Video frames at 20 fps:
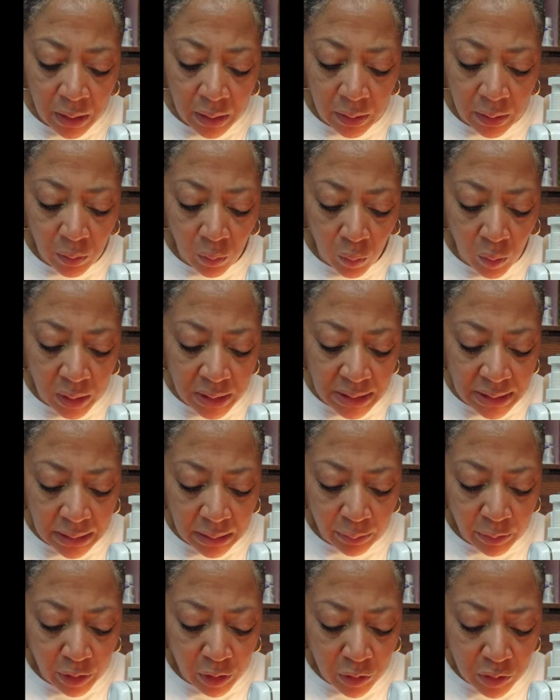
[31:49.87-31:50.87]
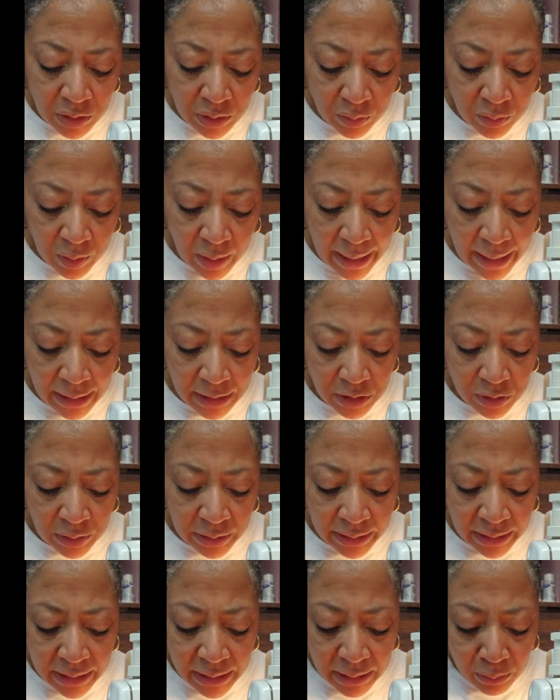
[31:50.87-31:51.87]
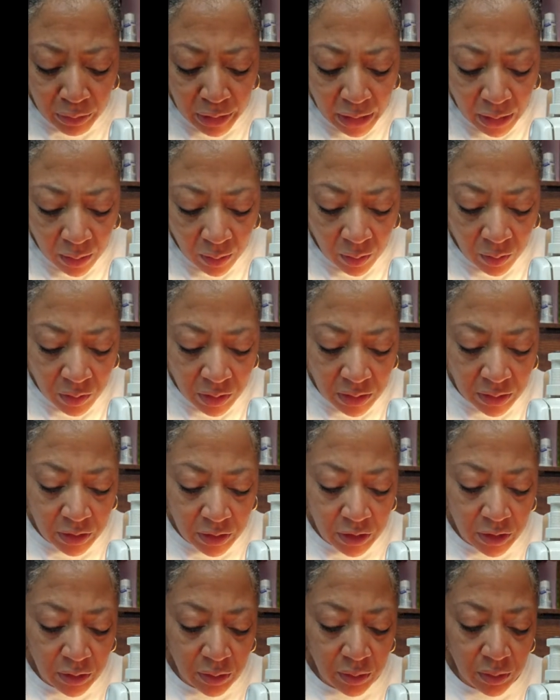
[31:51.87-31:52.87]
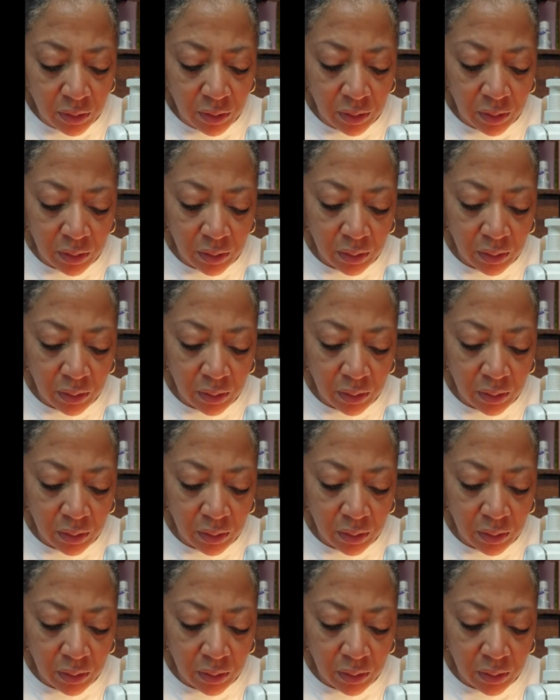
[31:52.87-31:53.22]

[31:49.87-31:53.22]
The ones that I'm using will actually get me closer to